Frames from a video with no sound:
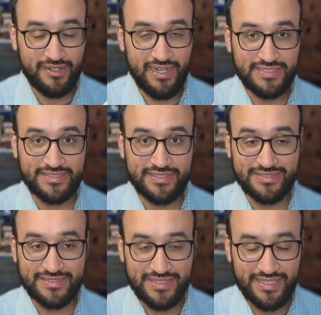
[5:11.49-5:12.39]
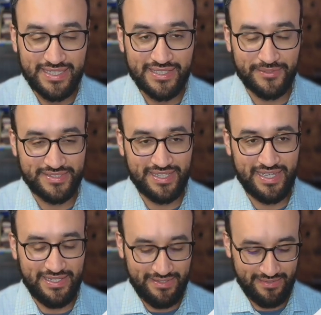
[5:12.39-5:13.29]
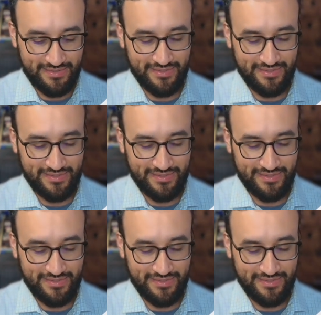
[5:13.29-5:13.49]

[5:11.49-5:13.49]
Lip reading: us seeing what's ahead,